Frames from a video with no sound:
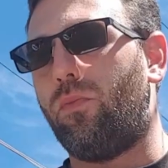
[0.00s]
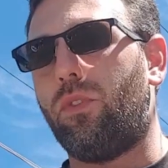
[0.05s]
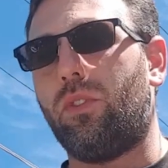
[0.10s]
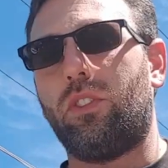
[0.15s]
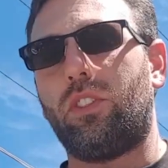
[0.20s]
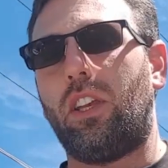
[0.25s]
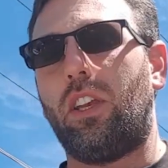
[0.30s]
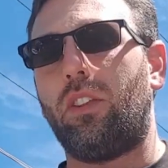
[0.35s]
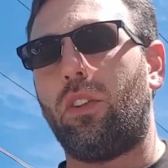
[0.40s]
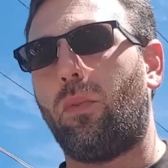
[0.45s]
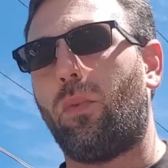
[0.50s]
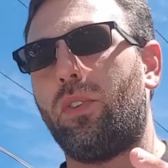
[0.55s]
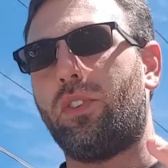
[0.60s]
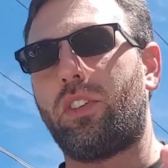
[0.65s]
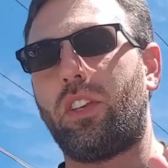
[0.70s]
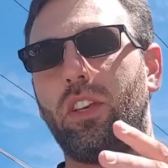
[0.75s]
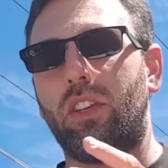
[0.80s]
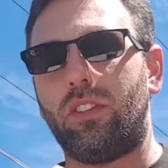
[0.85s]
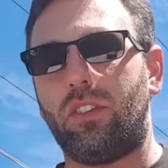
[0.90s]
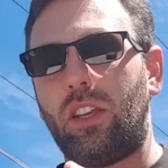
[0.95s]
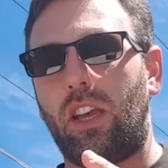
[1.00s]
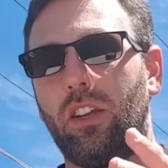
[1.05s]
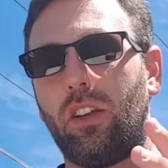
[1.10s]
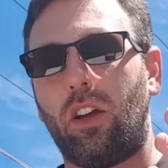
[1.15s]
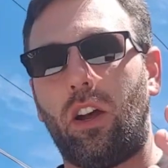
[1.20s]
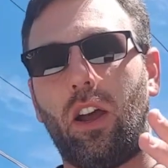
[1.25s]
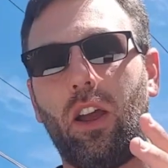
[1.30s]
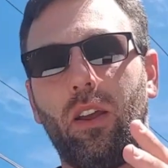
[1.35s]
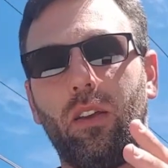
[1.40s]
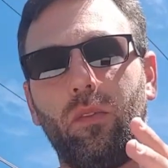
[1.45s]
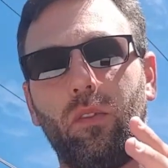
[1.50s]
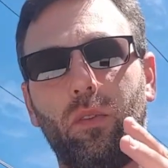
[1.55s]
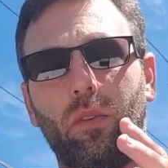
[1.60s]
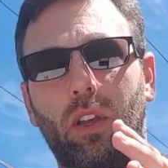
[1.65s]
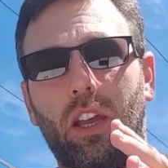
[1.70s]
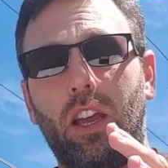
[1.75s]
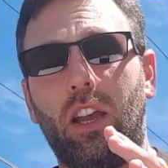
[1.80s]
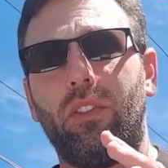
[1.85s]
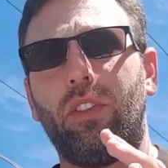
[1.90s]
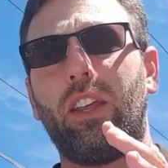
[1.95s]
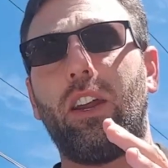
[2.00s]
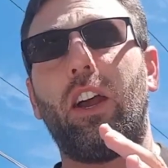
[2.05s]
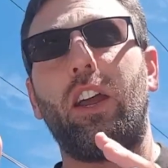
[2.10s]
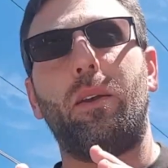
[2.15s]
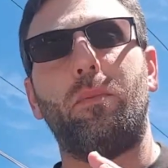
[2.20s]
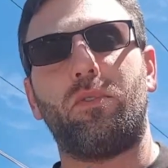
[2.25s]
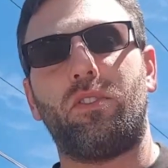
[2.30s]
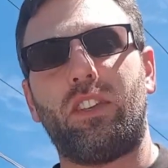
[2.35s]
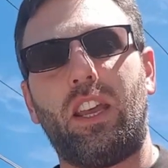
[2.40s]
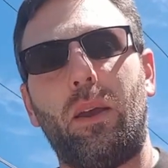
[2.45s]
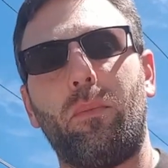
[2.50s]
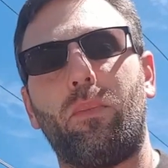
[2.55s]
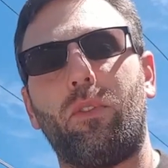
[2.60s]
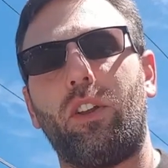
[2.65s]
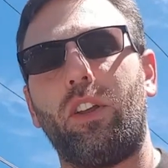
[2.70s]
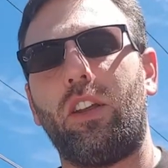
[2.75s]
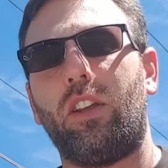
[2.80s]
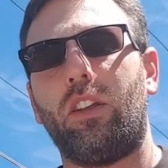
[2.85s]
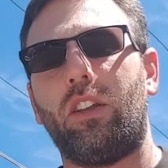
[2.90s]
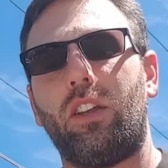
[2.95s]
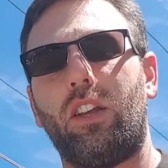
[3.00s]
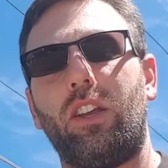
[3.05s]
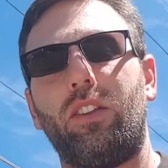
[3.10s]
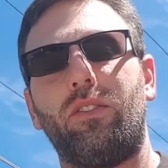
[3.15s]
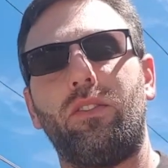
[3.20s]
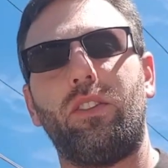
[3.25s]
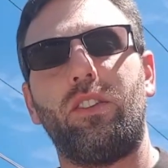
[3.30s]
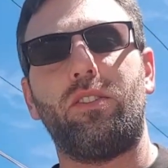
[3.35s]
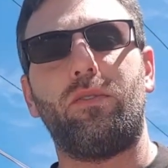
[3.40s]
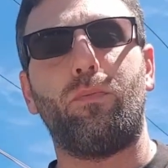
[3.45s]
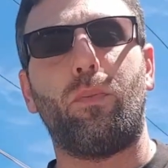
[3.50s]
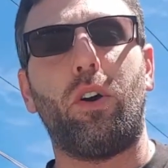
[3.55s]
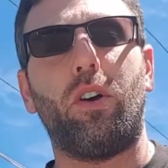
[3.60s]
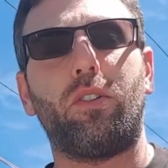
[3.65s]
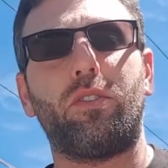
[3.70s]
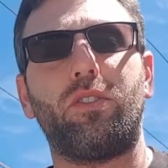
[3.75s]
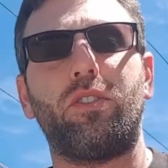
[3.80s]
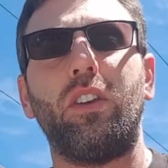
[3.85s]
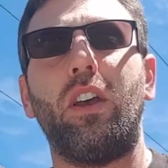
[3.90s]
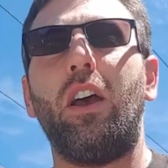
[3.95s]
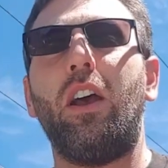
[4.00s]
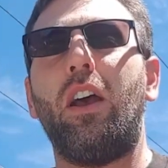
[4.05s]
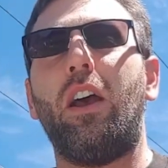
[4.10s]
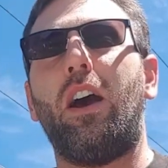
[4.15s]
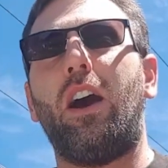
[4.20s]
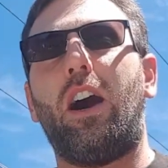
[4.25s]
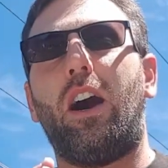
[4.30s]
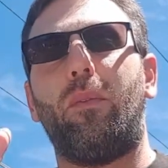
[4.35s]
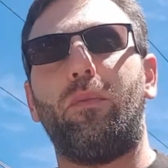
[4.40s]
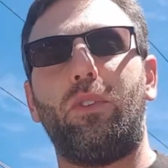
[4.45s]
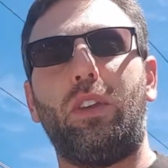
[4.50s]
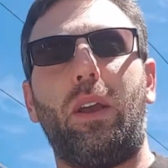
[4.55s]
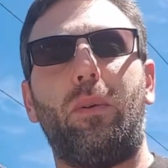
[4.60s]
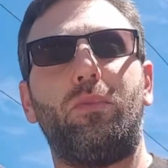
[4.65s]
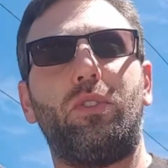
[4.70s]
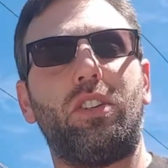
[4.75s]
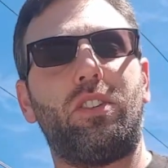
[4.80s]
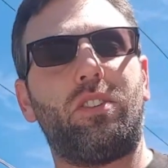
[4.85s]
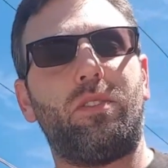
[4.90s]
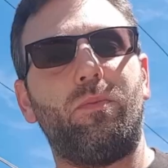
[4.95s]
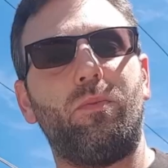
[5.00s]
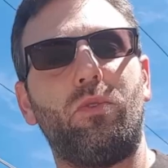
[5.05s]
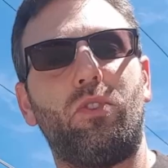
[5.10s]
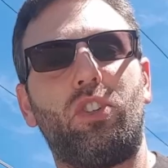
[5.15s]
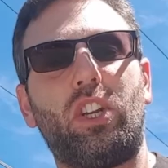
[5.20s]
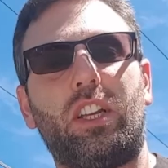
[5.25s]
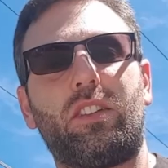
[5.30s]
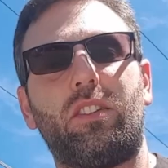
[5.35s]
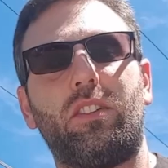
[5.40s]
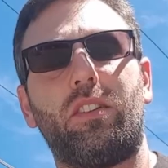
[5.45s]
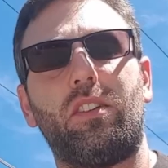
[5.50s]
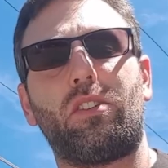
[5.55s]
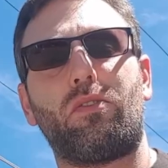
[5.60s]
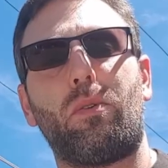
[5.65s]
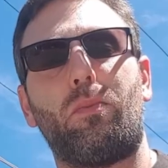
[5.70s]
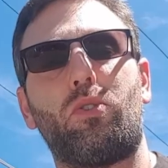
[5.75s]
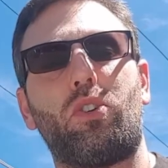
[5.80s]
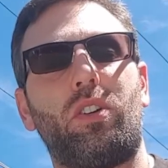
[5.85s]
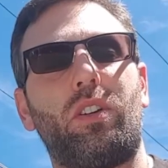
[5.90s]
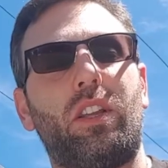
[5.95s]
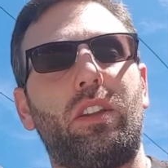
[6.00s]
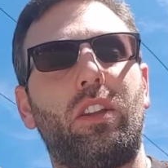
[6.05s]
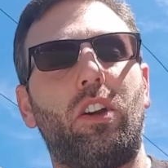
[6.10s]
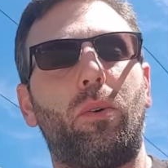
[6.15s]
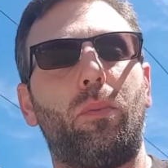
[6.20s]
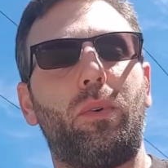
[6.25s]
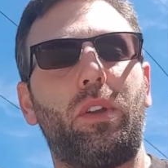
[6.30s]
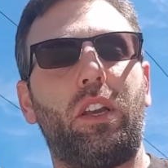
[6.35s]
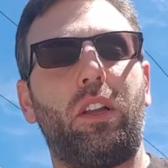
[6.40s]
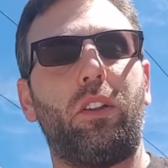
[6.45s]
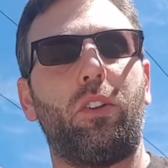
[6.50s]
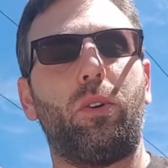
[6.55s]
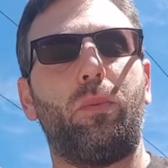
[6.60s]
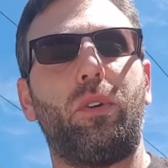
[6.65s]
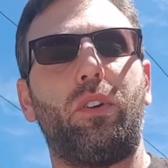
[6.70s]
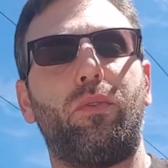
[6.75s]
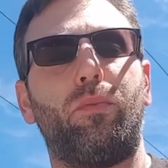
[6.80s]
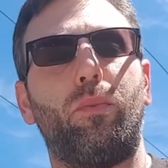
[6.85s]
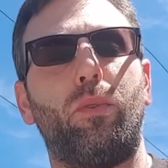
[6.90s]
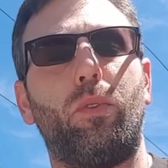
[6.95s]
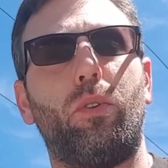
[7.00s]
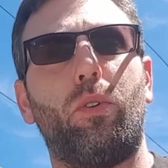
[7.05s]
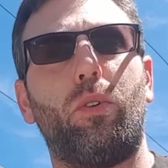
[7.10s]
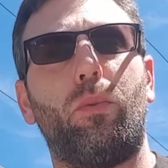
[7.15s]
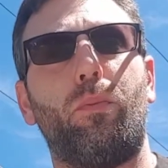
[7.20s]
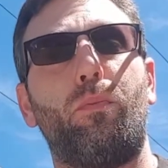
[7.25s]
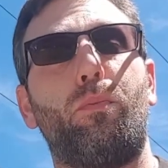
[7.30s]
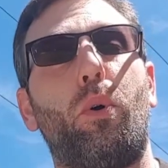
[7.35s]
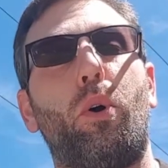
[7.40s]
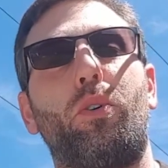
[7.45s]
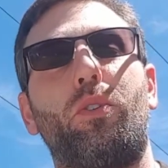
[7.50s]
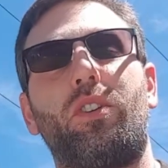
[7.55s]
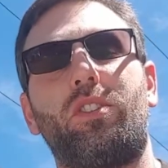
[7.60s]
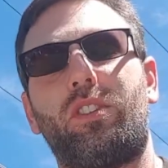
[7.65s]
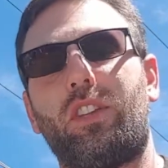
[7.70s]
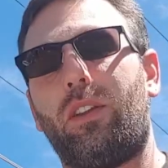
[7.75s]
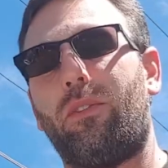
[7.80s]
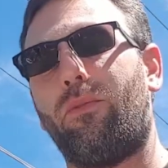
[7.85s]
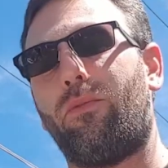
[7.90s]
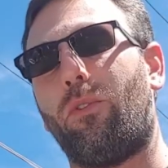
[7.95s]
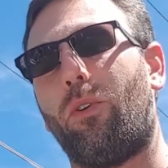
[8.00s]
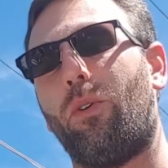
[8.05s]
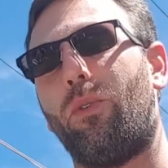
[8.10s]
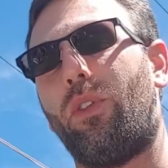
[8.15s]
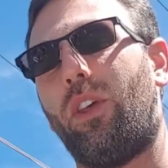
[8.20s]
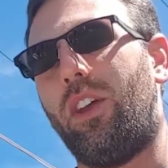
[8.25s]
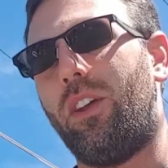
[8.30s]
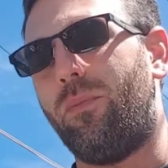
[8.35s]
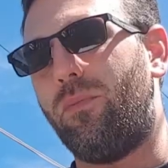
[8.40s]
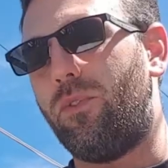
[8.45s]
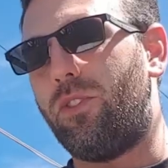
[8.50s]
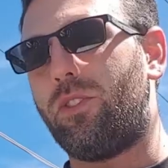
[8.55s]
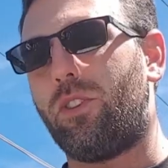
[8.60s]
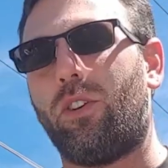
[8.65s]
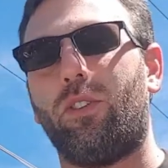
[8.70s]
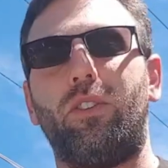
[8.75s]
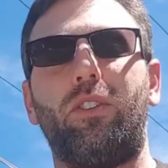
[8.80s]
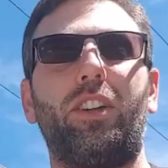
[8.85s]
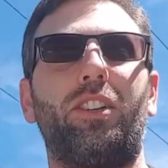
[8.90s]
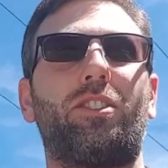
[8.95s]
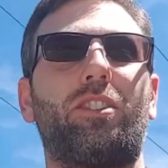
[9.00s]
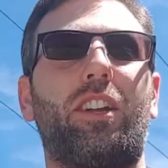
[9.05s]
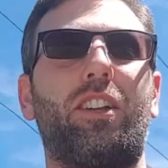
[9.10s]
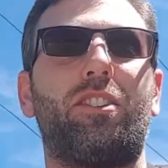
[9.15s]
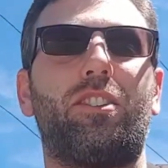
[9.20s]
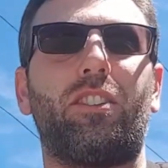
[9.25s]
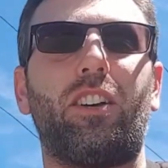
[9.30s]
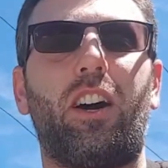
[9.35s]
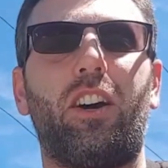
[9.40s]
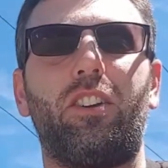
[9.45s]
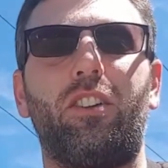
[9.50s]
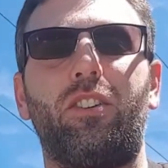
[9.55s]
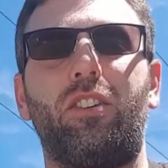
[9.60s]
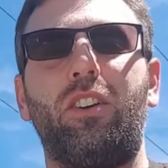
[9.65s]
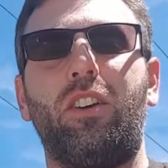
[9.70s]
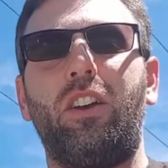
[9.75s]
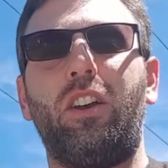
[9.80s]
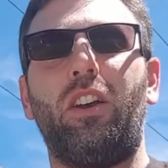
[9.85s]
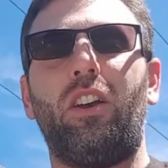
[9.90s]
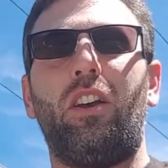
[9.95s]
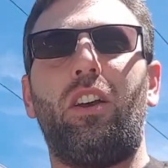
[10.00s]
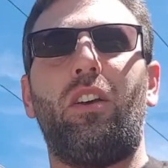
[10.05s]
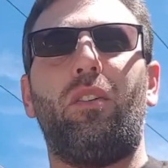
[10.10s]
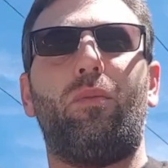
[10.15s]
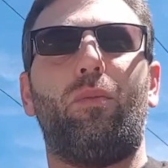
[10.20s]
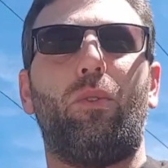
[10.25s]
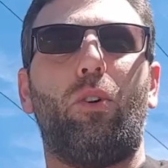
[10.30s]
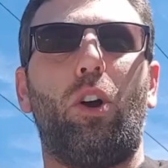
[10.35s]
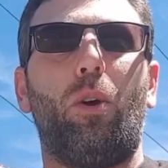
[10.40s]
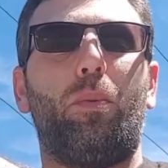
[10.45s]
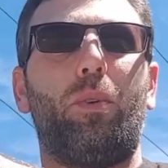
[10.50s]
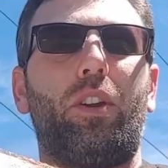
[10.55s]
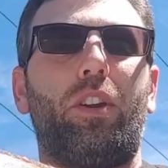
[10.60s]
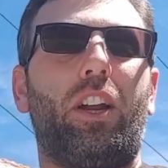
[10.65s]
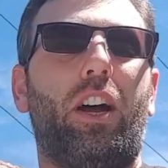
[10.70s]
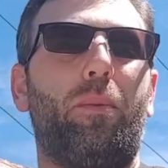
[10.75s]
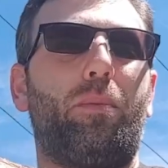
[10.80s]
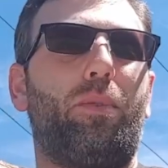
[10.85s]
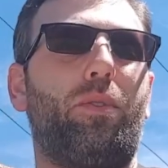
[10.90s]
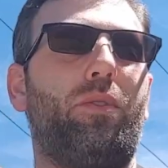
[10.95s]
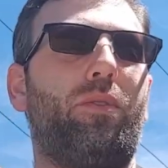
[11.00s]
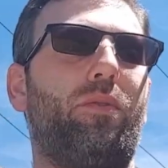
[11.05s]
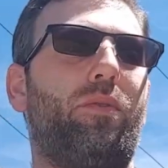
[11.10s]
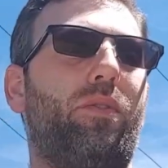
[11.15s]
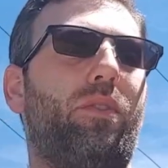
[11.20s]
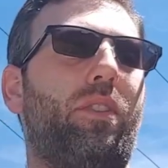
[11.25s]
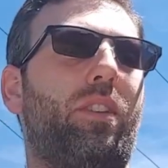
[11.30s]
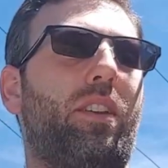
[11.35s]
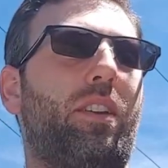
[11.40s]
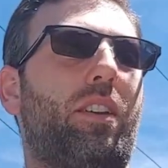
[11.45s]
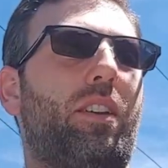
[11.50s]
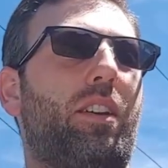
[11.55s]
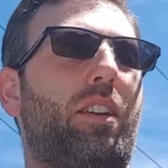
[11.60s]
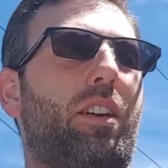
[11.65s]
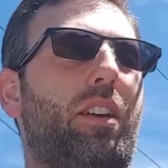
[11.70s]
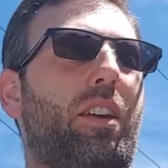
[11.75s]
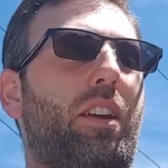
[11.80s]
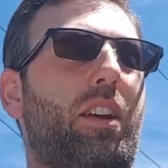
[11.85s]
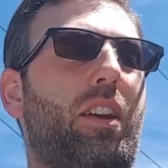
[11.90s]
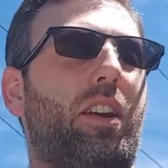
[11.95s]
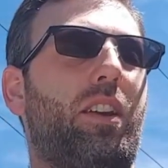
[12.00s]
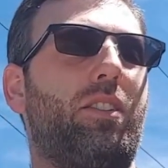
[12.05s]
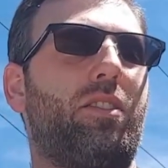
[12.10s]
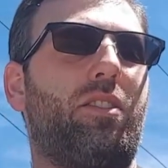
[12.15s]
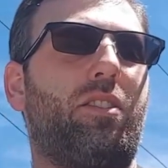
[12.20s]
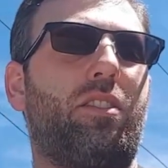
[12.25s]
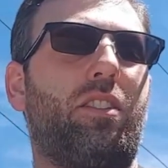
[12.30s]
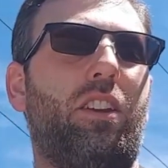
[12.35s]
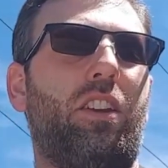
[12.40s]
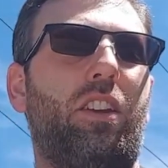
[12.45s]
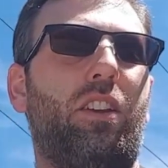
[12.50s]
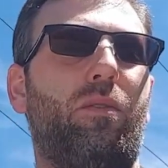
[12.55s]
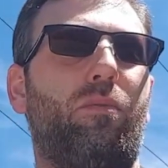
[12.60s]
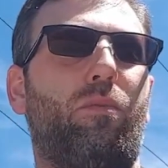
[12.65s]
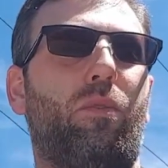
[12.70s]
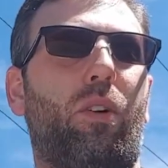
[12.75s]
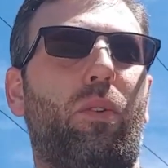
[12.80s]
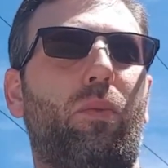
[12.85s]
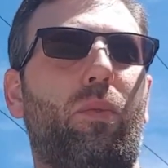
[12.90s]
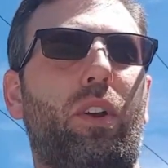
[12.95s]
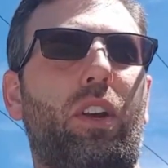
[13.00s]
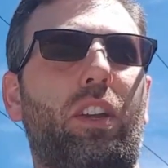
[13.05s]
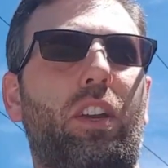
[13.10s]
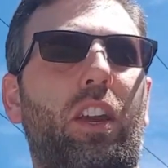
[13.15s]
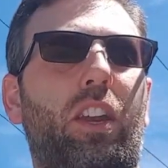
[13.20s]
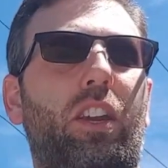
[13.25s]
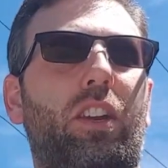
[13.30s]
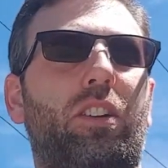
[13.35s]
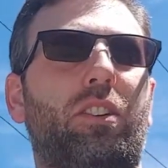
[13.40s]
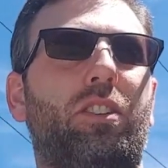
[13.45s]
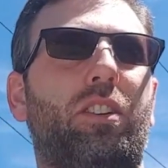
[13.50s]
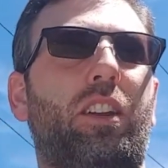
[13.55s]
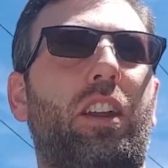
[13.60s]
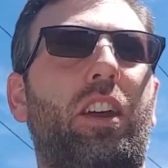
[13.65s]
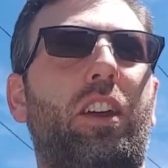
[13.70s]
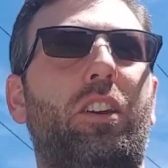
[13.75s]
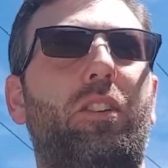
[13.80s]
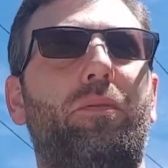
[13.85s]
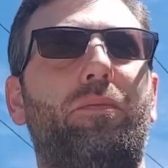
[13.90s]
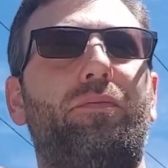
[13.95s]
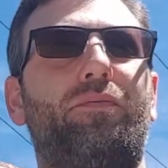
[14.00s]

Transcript: say, the whiskies that I am sampling in this box, yeah, just check the description and there'll be a little bit of more bonus info there. So let's get started. We'll open it up and see what we're getting today.